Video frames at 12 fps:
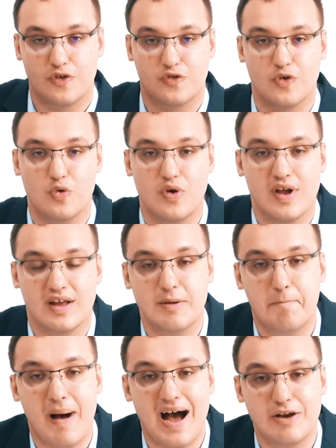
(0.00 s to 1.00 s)
So the
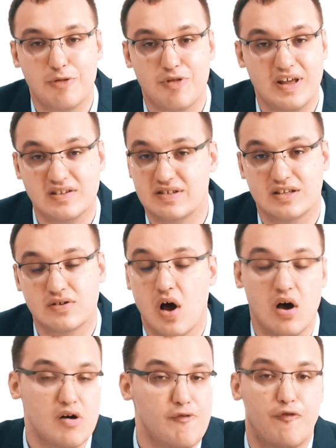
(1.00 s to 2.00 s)
body thinks that
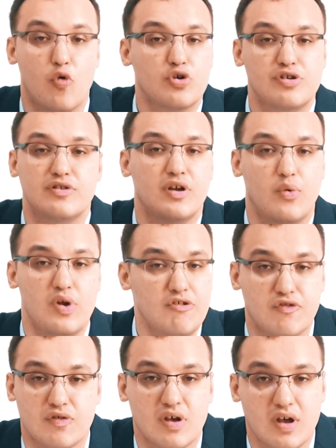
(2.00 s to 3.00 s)
oh, 40
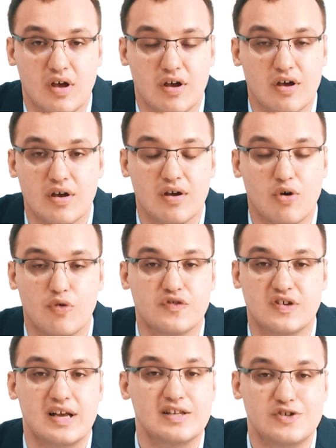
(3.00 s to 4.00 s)
degrees uh, of
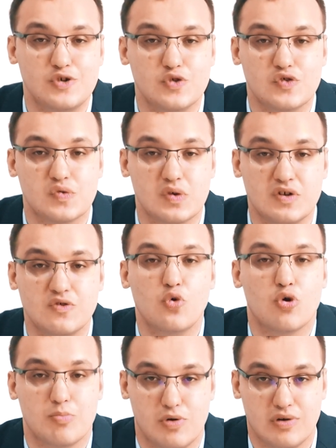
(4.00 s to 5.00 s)
Celsius is
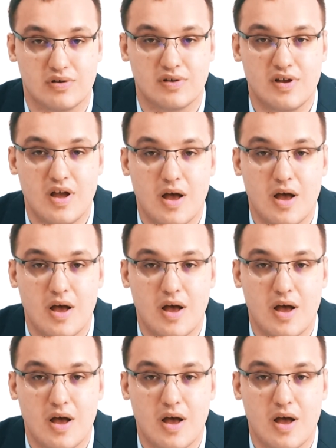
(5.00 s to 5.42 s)
normal.